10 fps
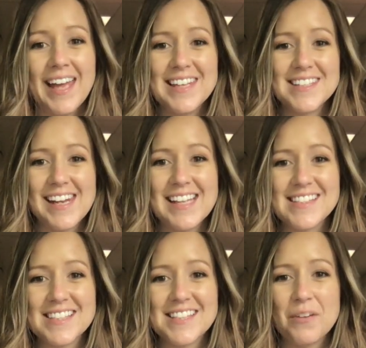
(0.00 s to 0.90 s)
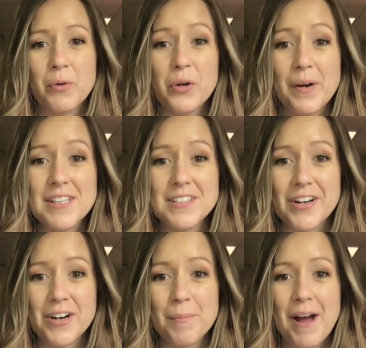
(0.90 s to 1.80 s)
In today's lesson, we're going to
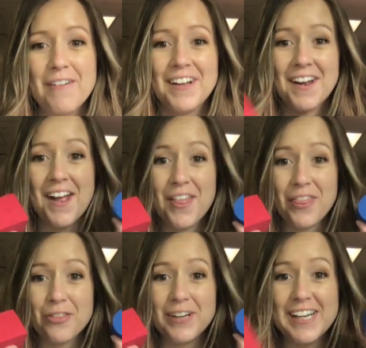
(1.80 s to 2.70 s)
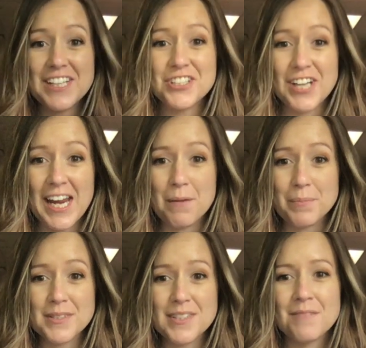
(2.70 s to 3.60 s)
talk about 3D
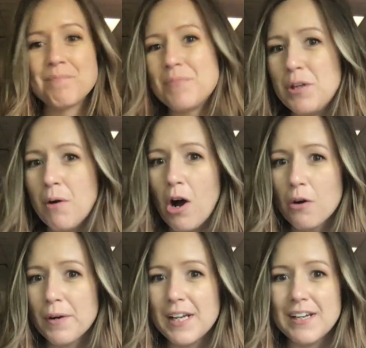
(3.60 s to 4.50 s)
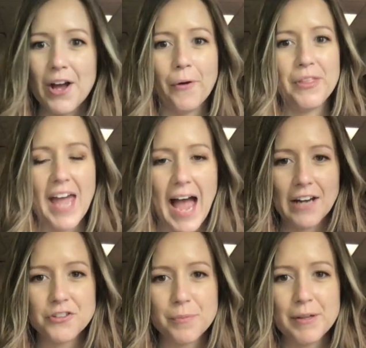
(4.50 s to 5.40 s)
shapes. You already know the
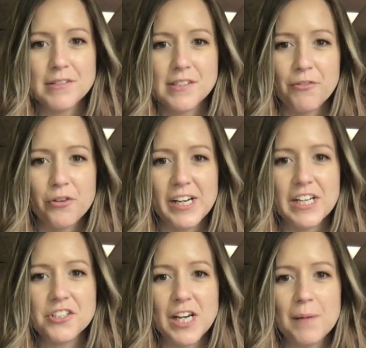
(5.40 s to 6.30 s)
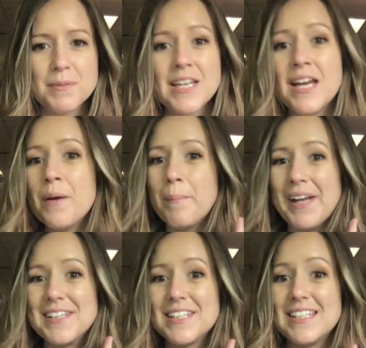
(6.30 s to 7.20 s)
attributes of 3D shapes,
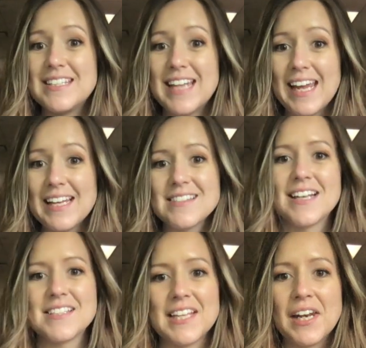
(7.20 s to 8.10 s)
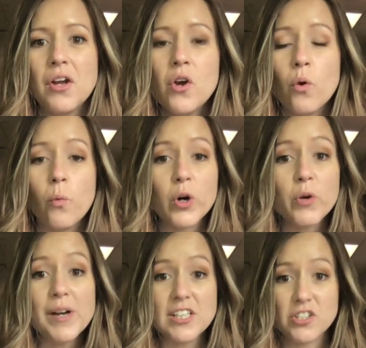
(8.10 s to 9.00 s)
but in today's lesson, we're
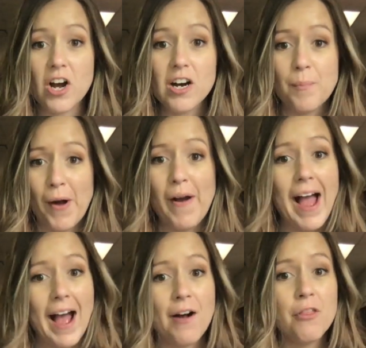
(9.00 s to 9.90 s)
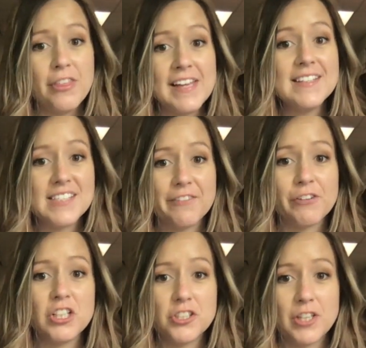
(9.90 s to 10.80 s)
going to talk about how these
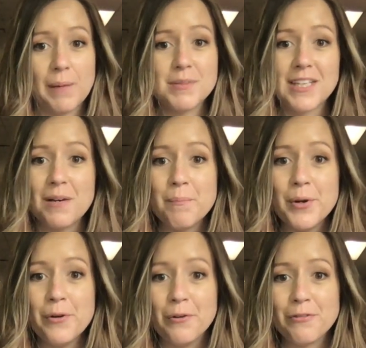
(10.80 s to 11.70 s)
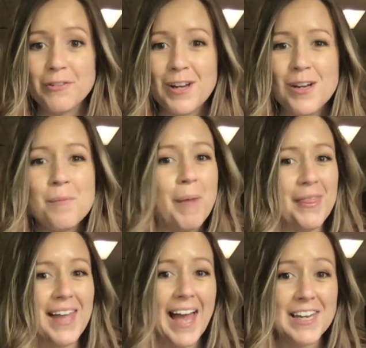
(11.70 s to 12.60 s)
different shapes can move. By
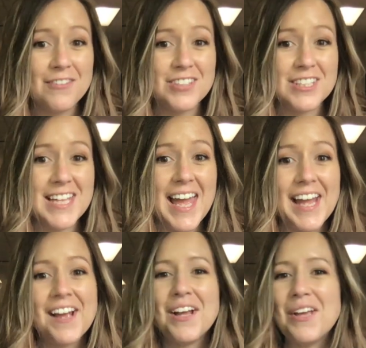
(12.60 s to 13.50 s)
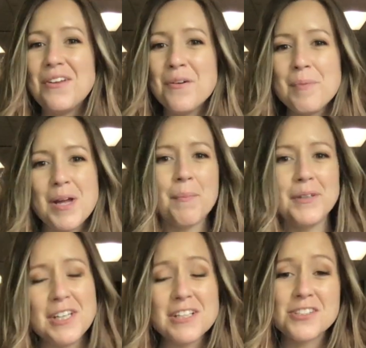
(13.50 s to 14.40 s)
the end of today, you'll be
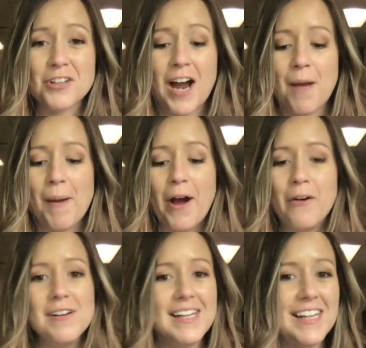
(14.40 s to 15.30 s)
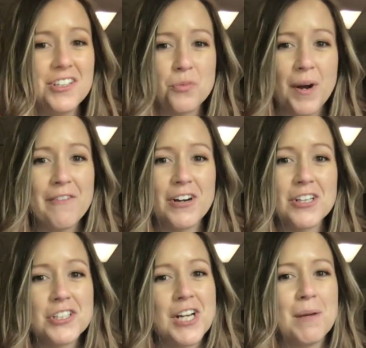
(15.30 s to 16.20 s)
able to describe how each one of
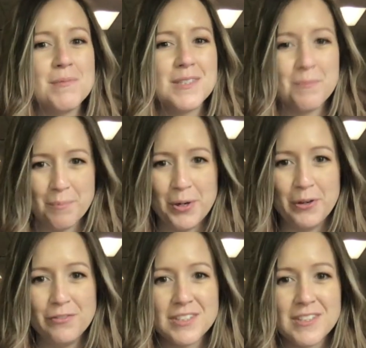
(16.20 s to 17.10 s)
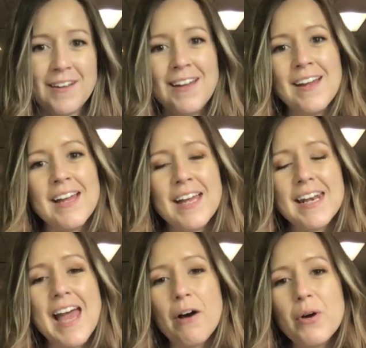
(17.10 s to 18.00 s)
our shapes moves.
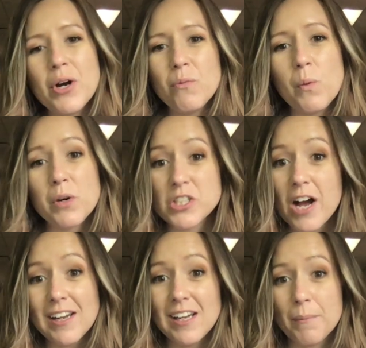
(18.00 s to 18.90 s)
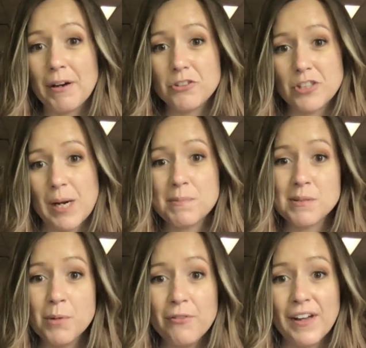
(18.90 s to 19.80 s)
Now, when we're talking about shapes
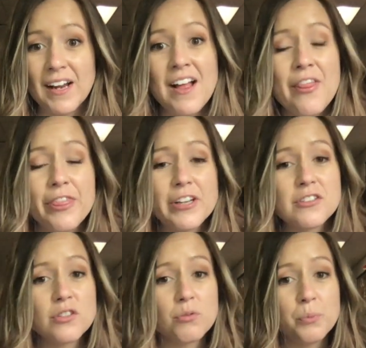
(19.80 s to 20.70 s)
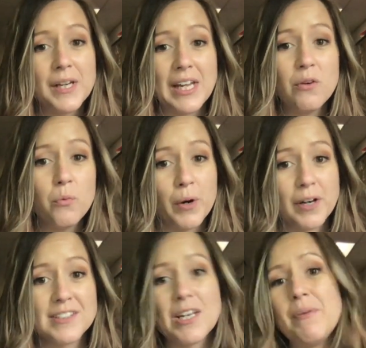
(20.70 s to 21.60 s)
moving, there's three
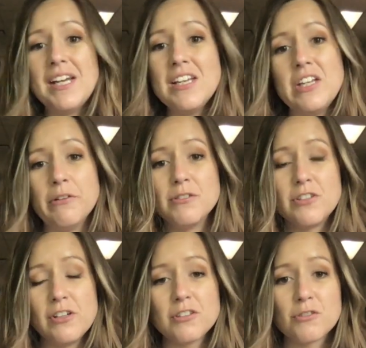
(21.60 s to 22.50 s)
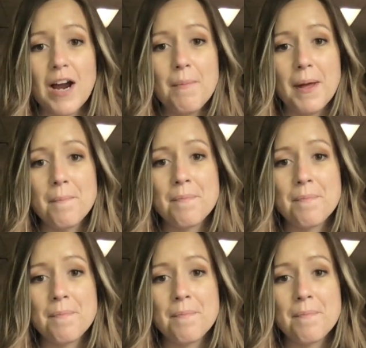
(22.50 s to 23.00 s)
words that we can use to describe it.